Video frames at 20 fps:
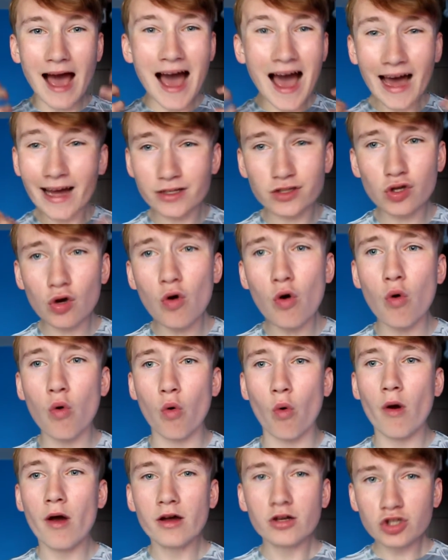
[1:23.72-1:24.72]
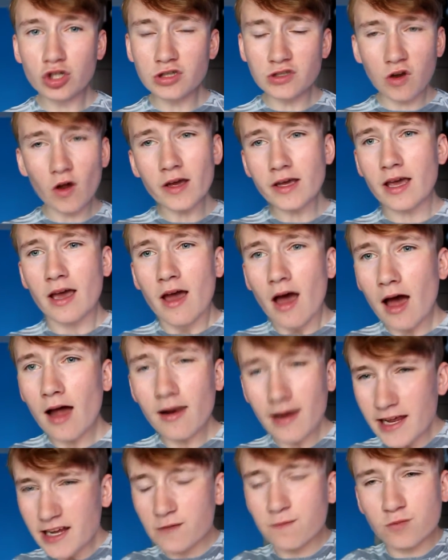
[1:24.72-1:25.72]
at all. Just like, at
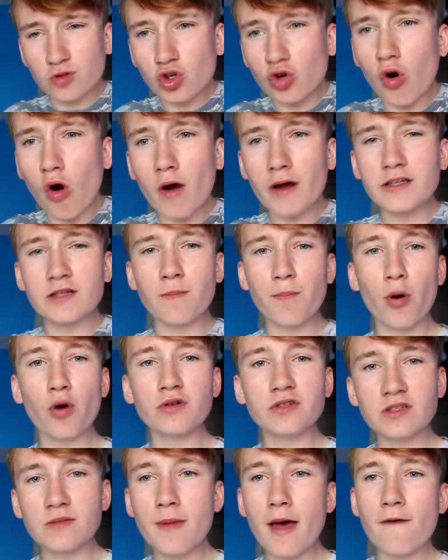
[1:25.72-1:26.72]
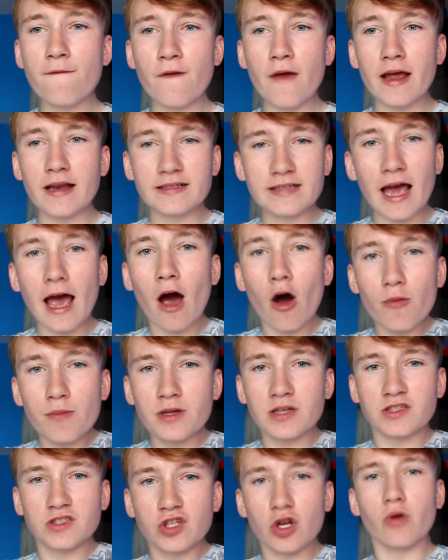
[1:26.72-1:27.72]
least try to put some effort in to help
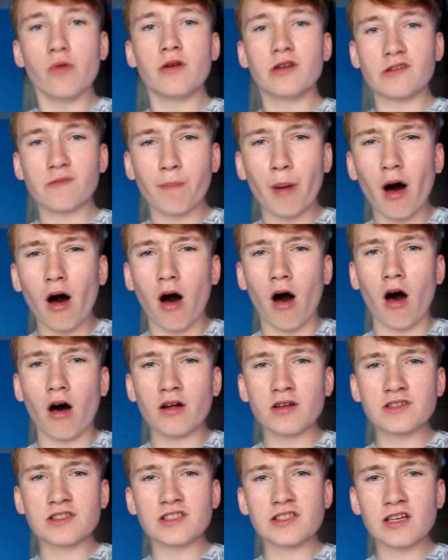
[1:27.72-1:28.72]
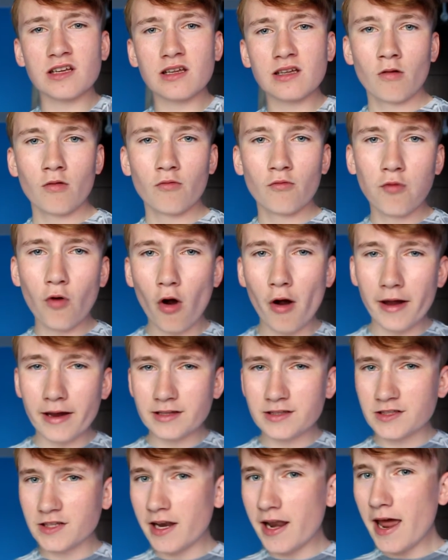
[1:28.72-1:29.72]
your students pass. Right,
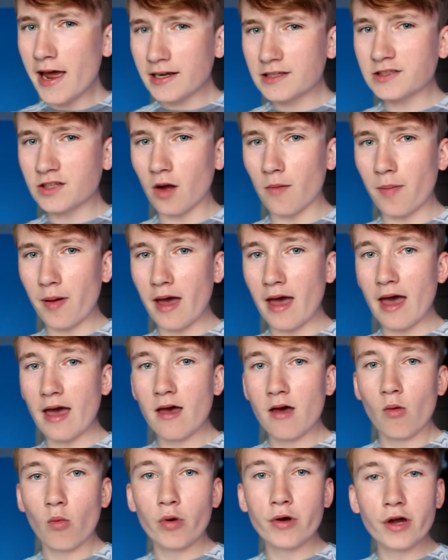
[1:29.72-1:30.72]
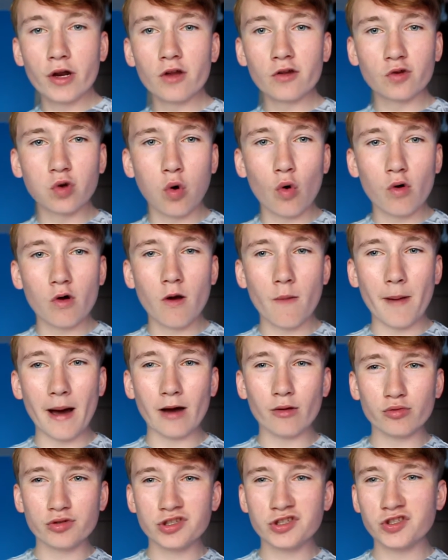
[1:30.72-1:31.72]
so next up here, we're going to talk
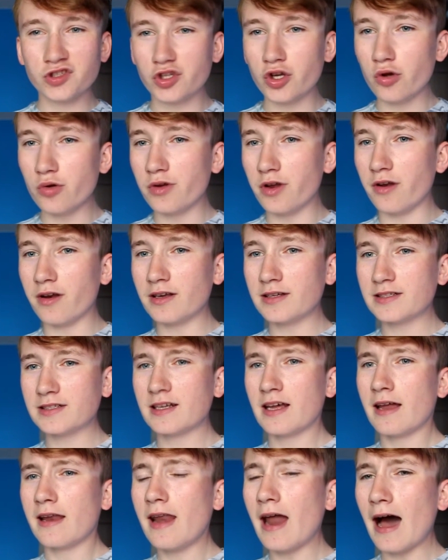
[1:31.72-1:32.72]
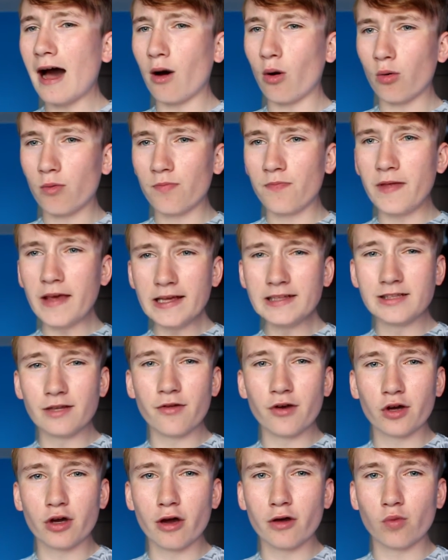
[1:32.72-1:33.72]
about students. Now, these are
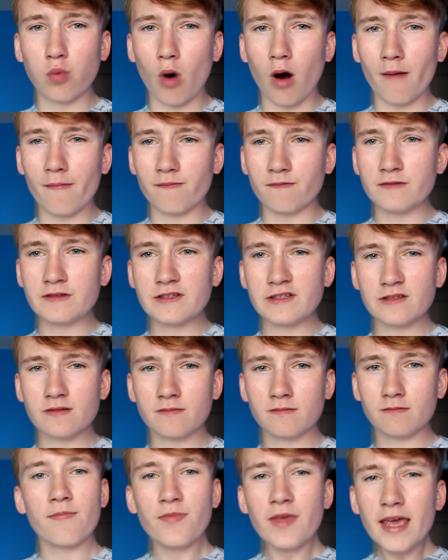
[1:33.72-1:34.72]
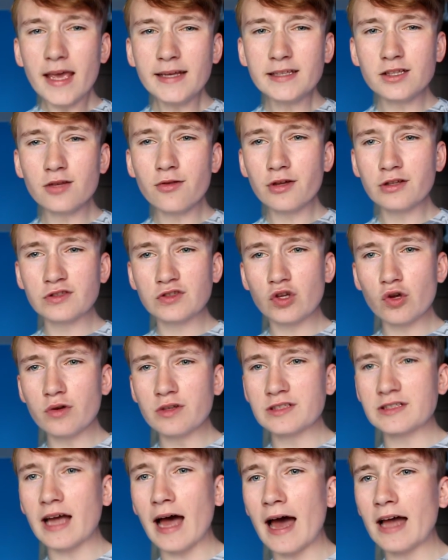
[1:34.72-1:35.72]
the good ones. These are the
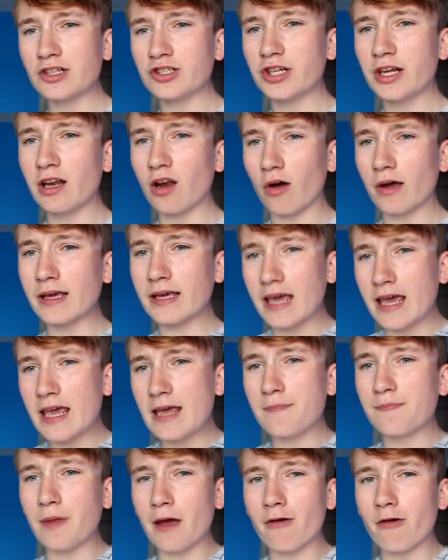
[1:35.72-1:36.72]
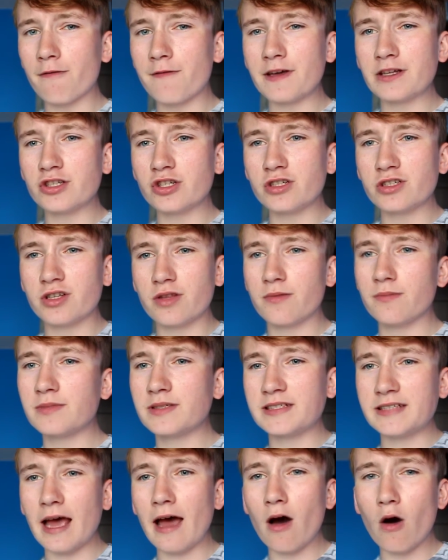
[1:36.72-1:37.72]
students that actually like keep their revision to
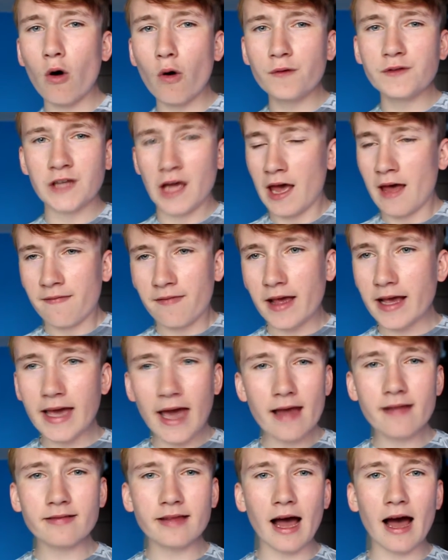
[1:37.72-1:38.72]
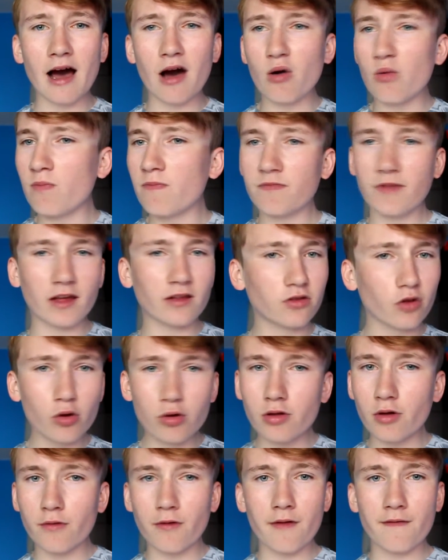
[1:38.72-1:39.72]
themselves. They get down, they do
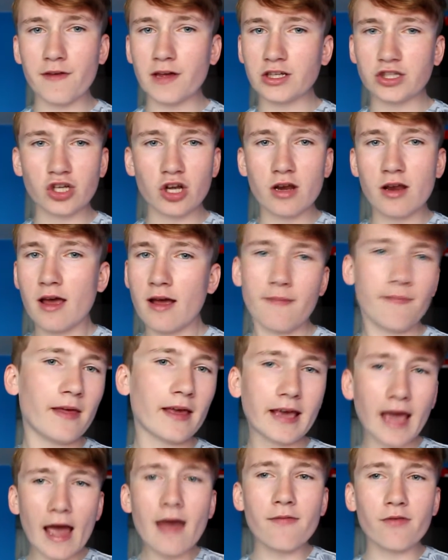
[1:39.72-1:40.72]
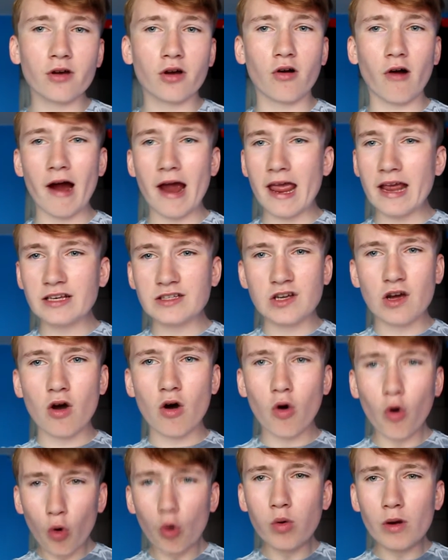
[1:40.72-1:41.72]
the revision, they get the grades,
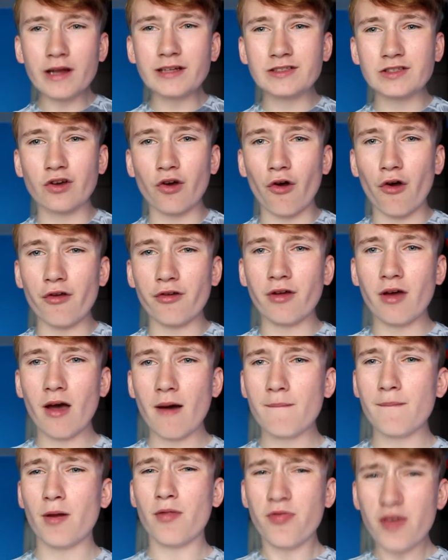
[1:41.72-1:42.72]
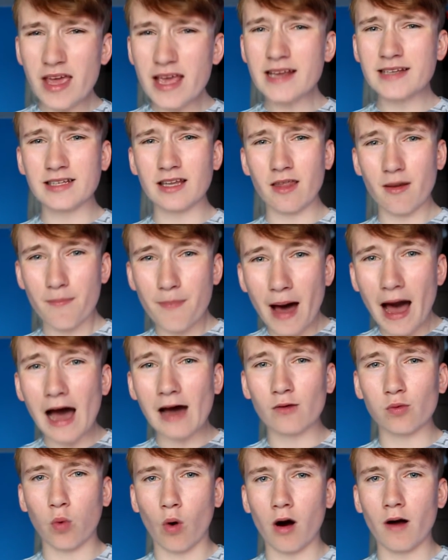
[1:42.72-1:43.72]
all is good. But these are the
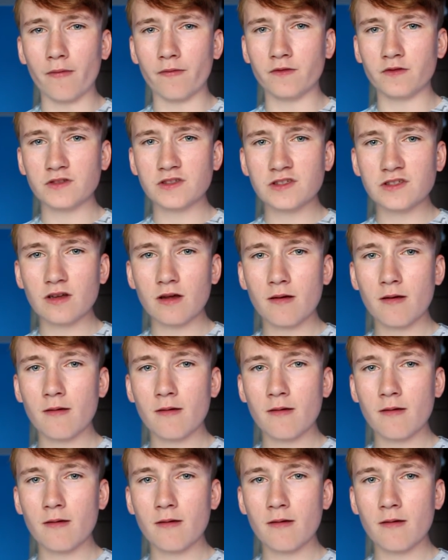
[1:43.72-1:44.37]
bad ones.